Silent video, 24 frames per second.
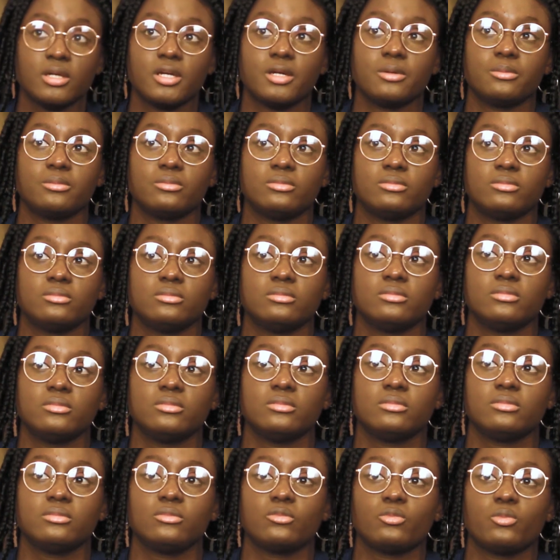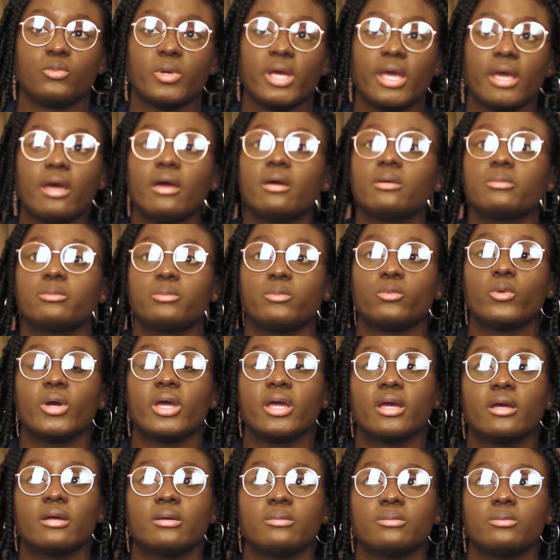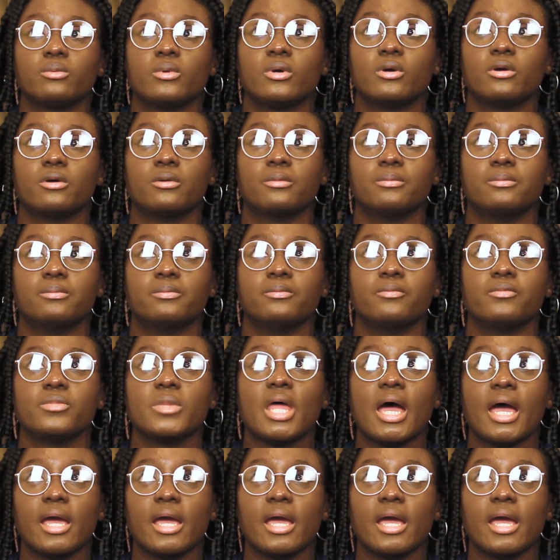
Um, where where um,